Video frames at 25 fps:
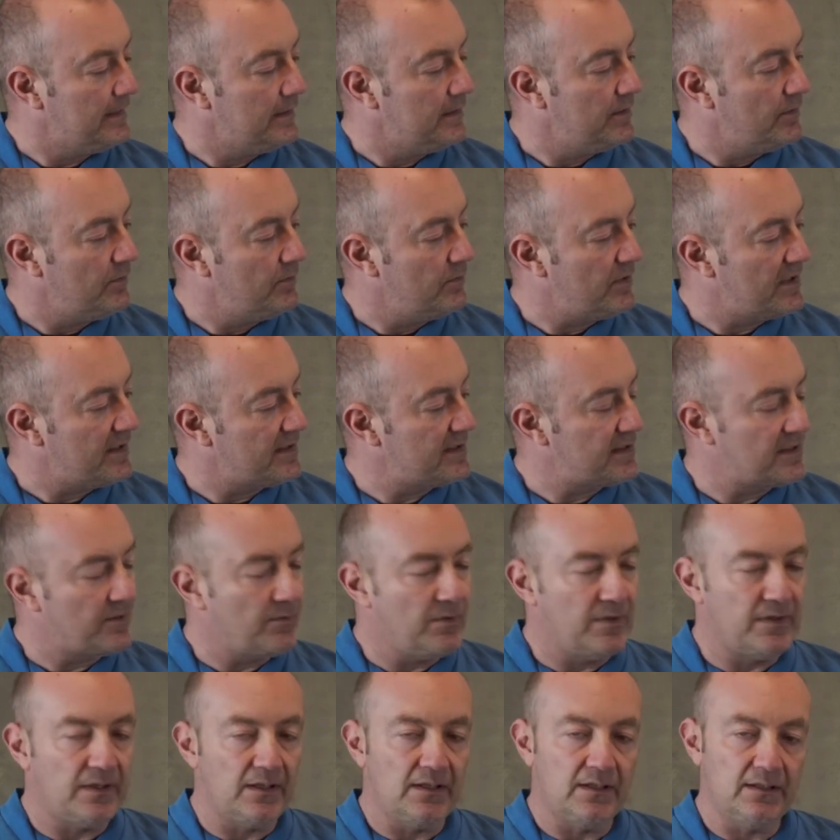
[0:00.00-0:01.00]
risk
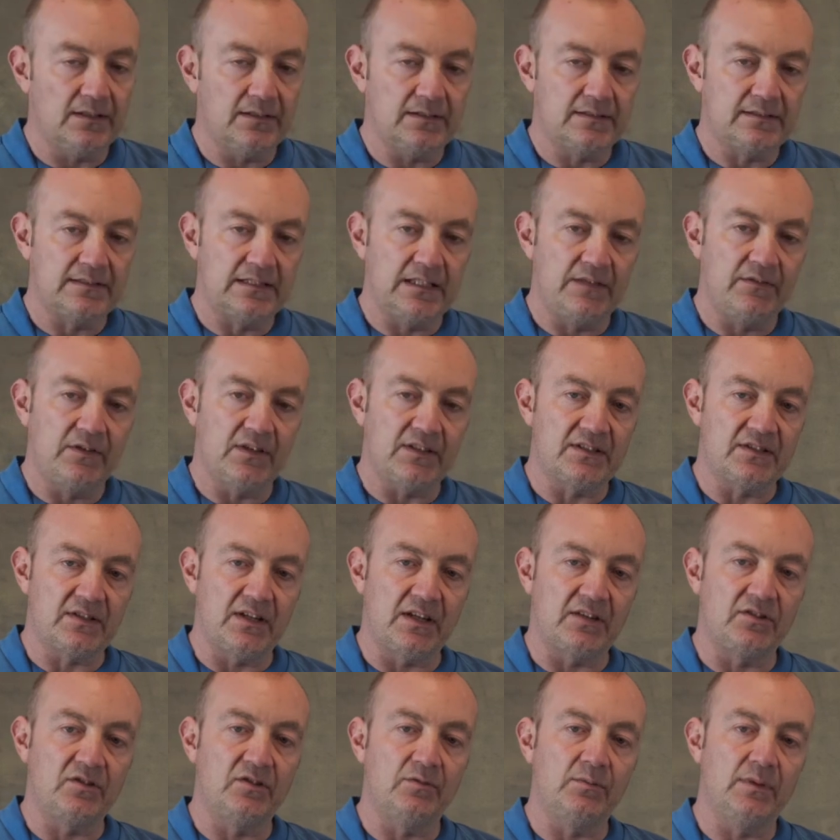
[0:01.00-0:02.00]
with a sleeve
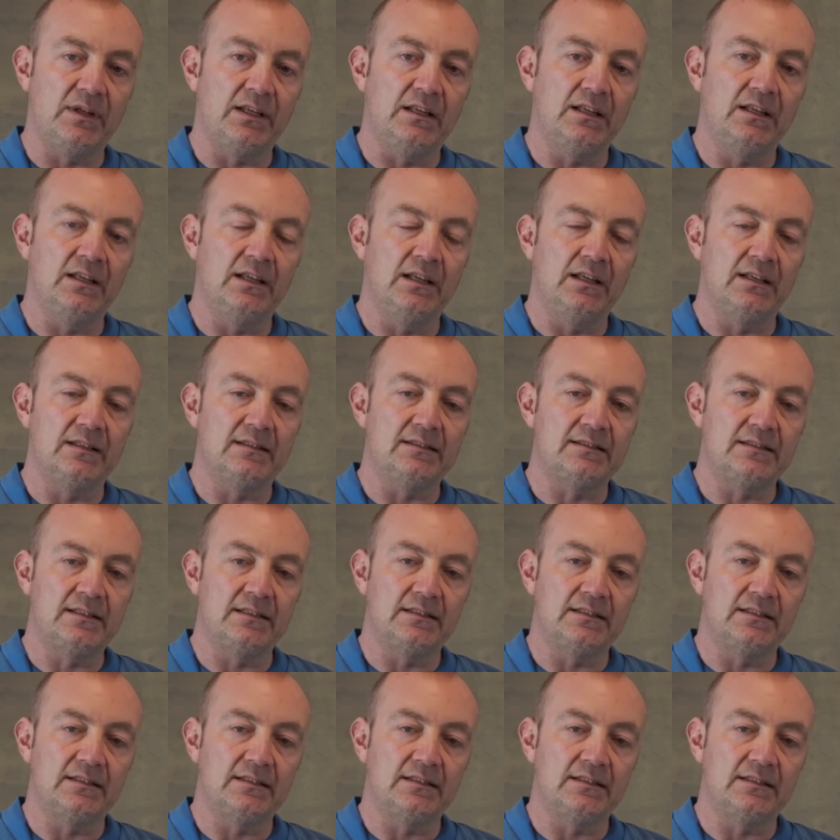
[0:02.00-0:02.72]
gastrectomy is